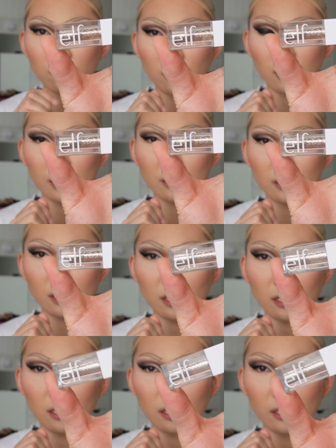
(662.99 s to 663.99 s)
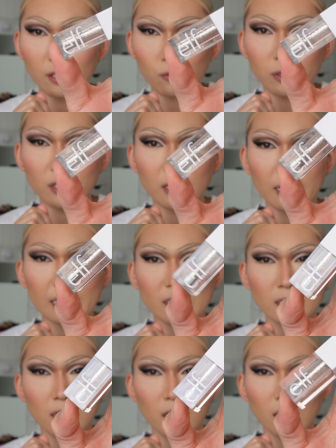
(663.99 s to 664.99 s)
glitter, liquid
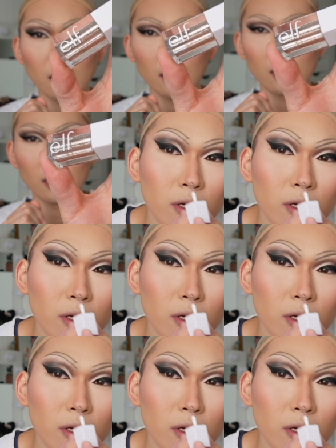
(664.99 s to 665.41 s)
glitter.